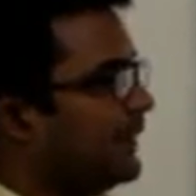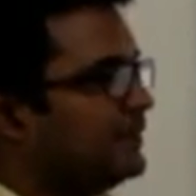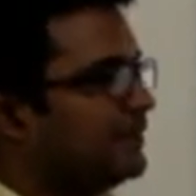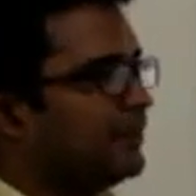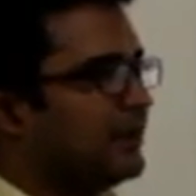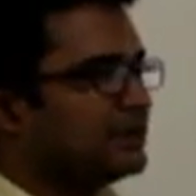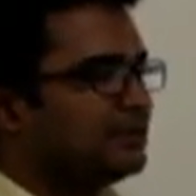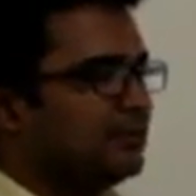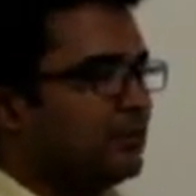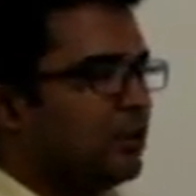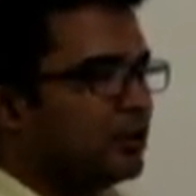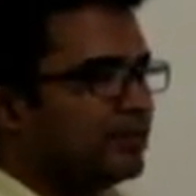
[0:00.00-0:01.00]
bring much
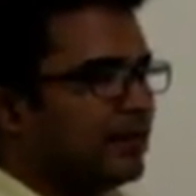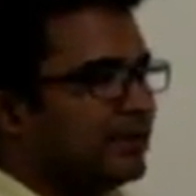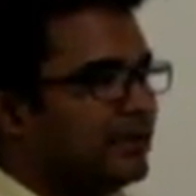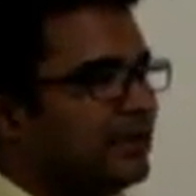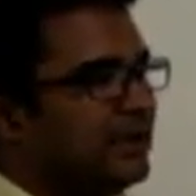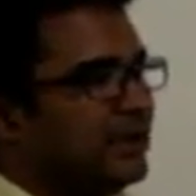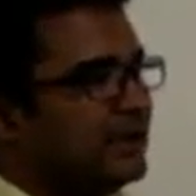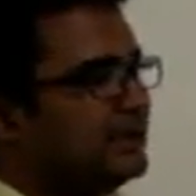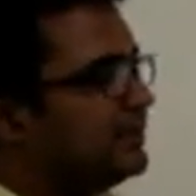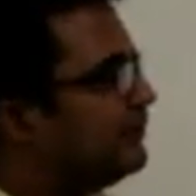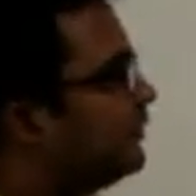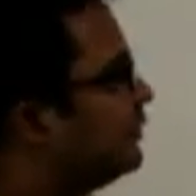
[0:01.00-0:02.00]
more money
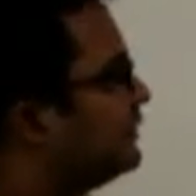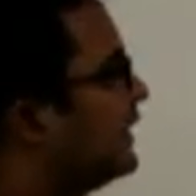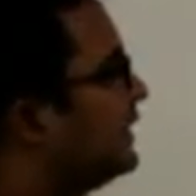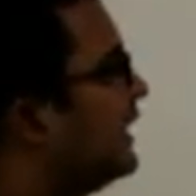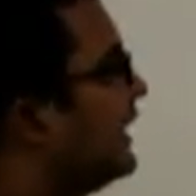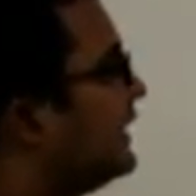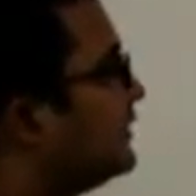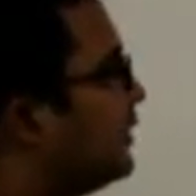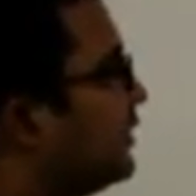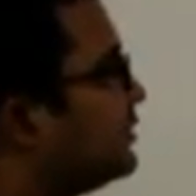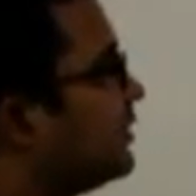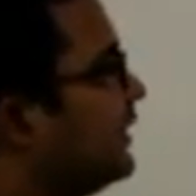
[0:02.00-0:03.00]
in the future, that is
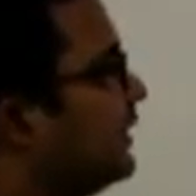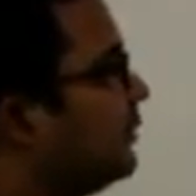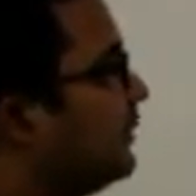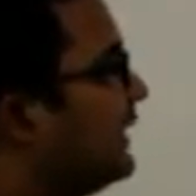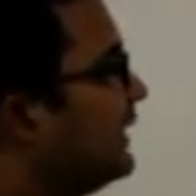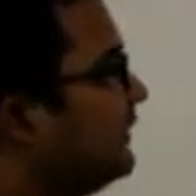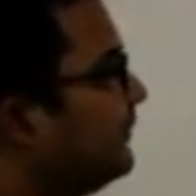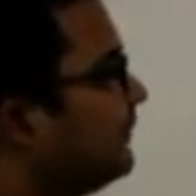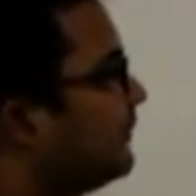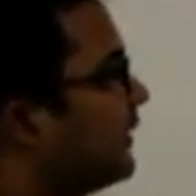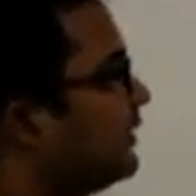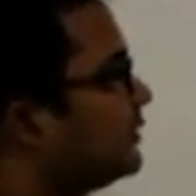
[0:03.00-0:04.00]
also equity.
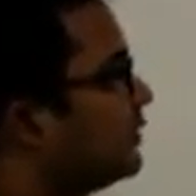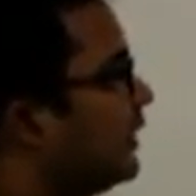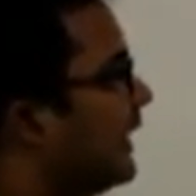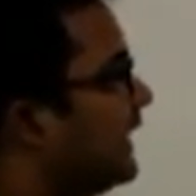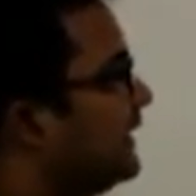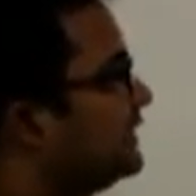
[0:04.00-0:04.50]
So